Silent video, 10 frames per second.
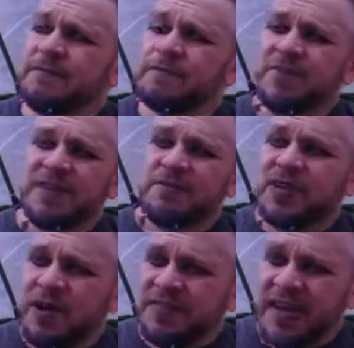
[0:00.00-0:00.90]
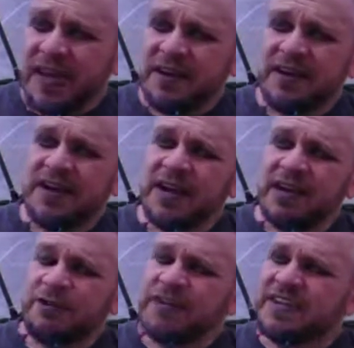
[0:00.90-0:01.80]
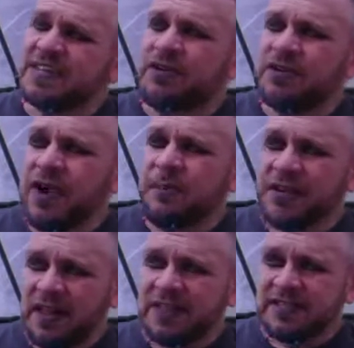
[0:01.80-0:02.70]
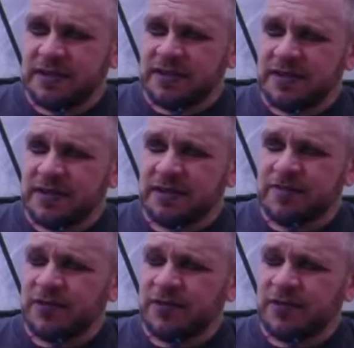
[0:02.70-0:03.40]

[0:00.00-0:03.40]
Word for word: But then beyond that, you'll find some other commonalities, I think.